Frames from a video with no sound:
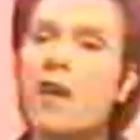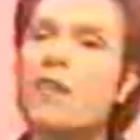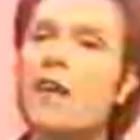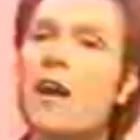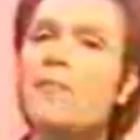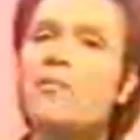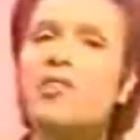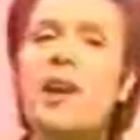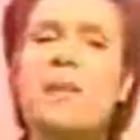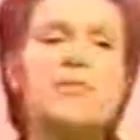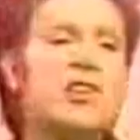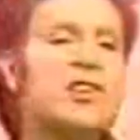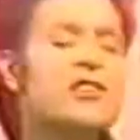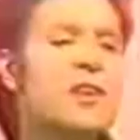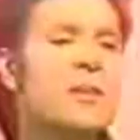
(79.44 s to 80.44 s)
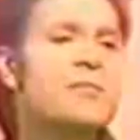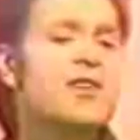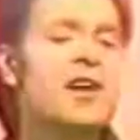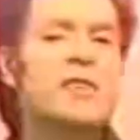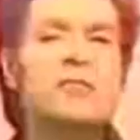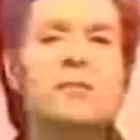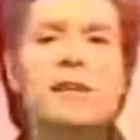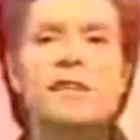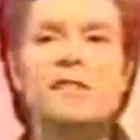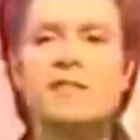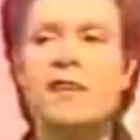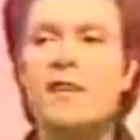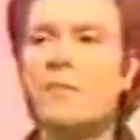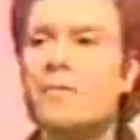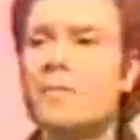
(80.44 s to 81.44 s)
No, I'm tempted sometimes
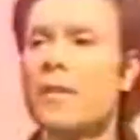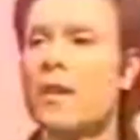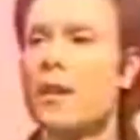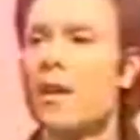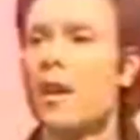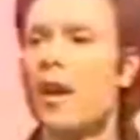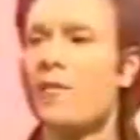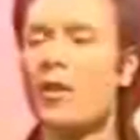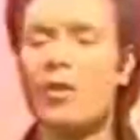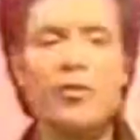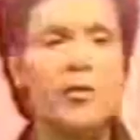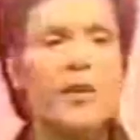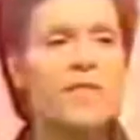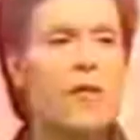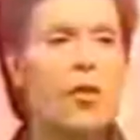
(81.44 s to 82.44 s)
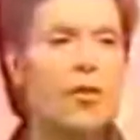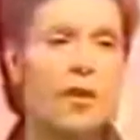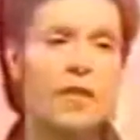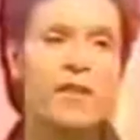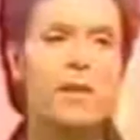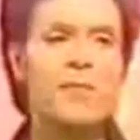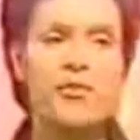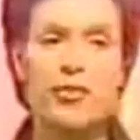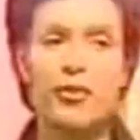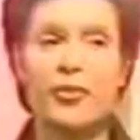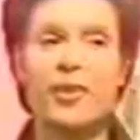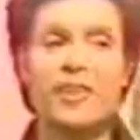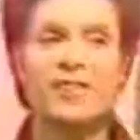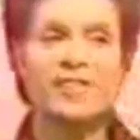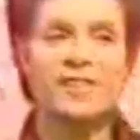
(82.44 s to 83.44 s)
because I've got 3 or 4 that have come
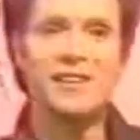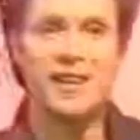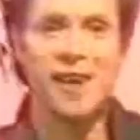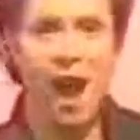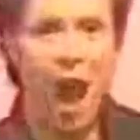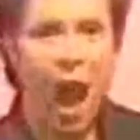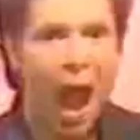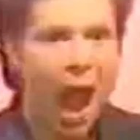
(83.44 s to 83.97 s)
through recently.